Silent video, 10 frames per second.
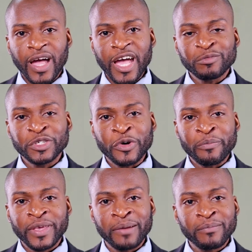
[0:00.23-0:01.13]
I am
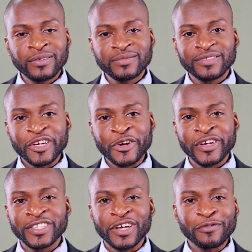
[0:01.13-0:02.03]
Jerome Campbell, the
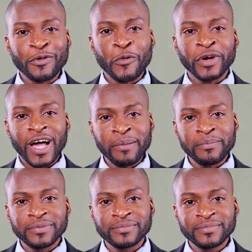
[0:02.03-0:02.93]
creator of Code App,
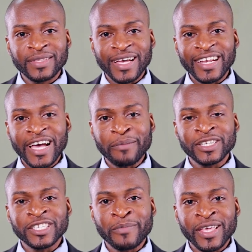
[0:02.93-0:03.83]
and I am
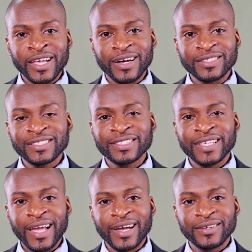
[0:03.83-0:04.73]
a Jamaican
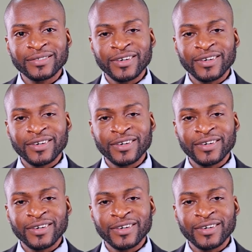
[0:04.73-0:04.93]
tech